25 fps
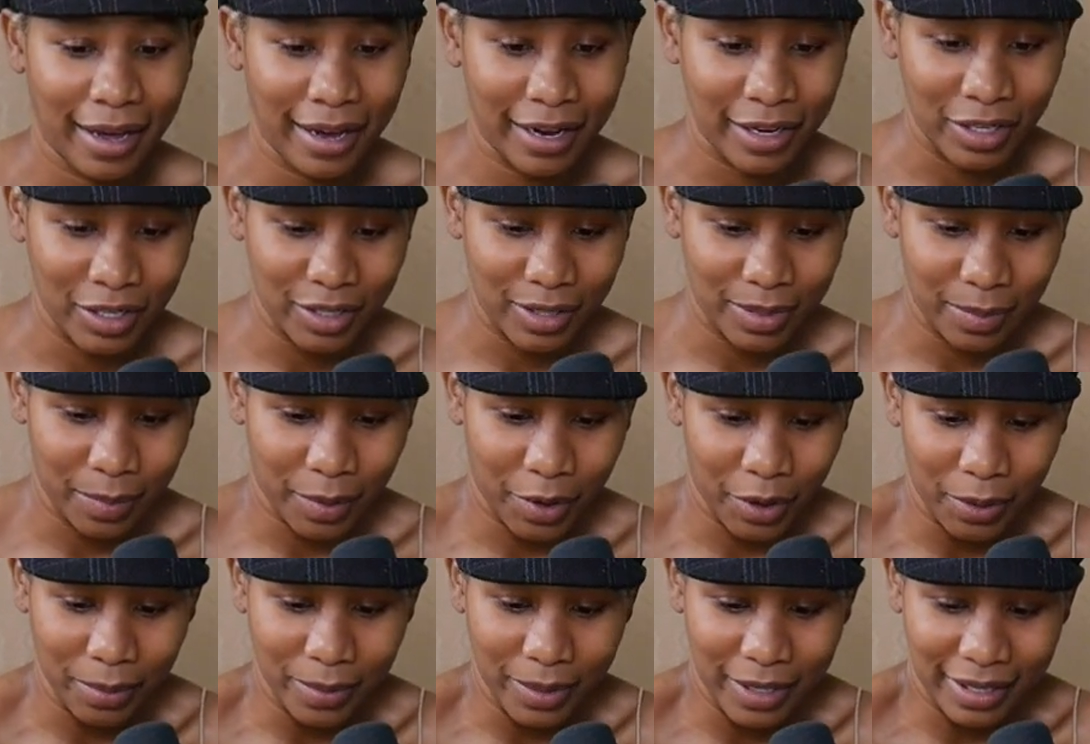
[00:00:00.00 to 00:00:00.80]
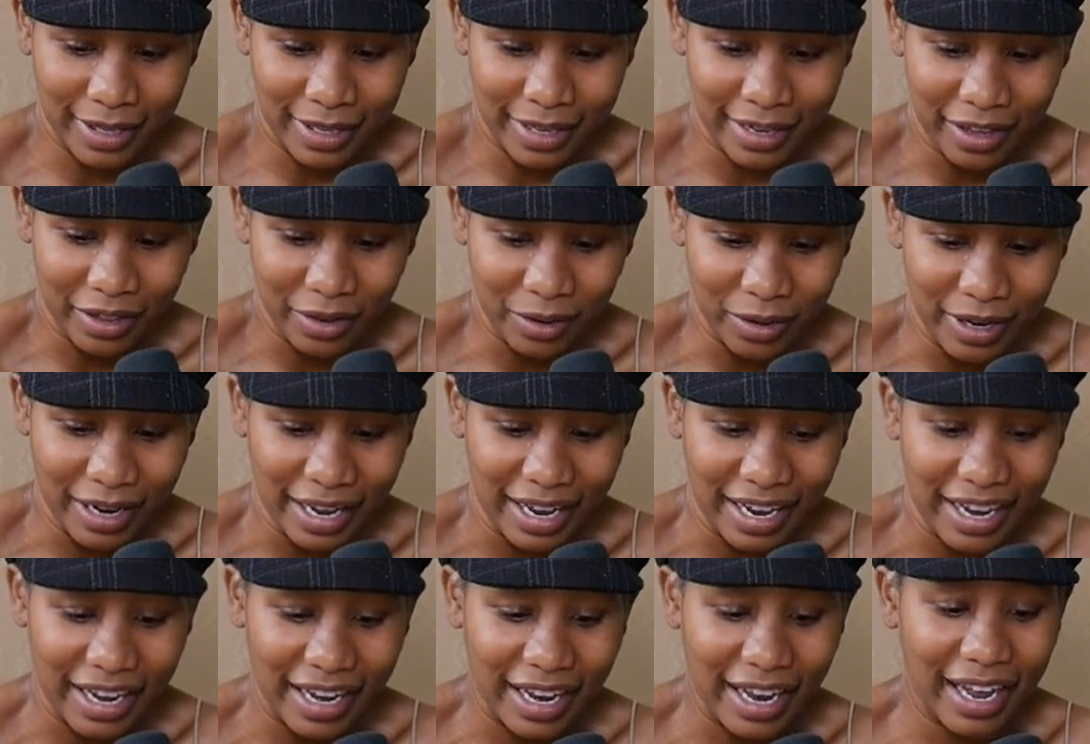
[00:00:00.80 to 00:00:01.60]
I just permed it the other
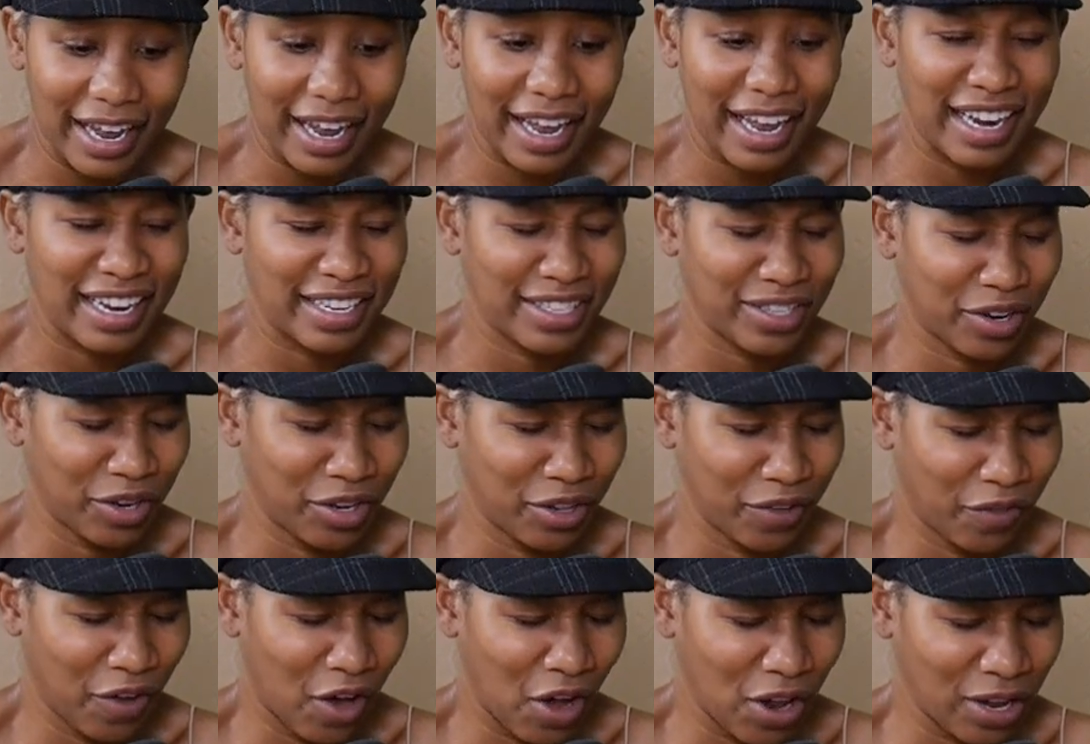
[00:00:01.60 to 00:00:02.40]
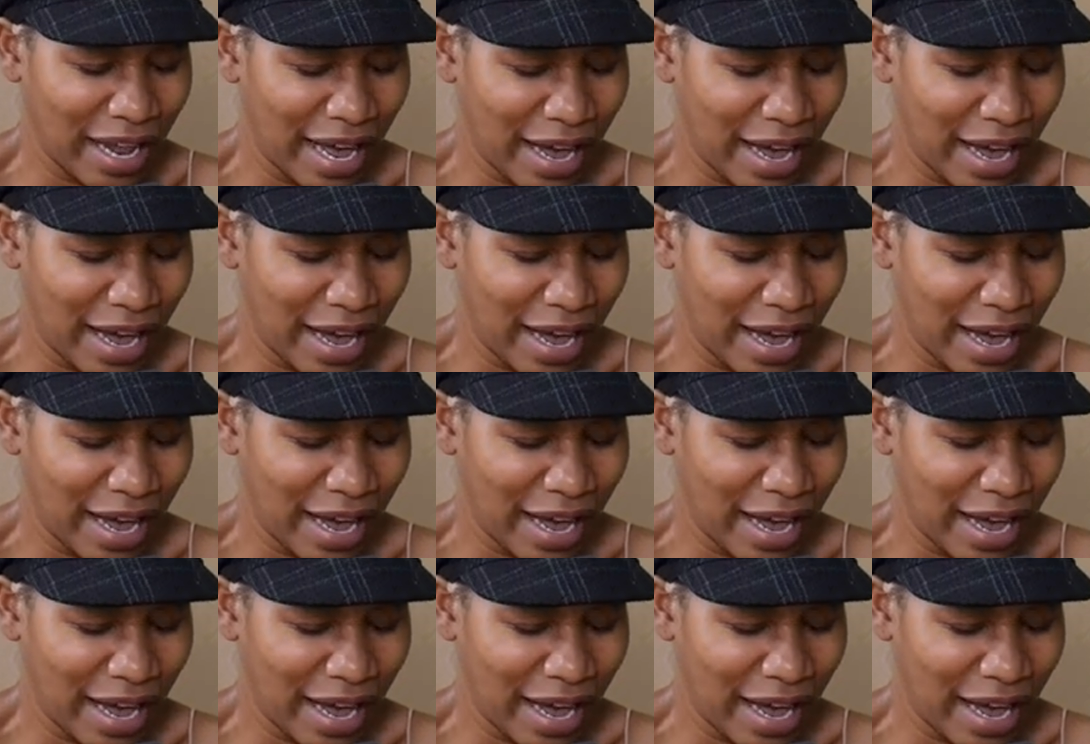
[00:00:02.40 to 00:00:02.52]
night. It started to fall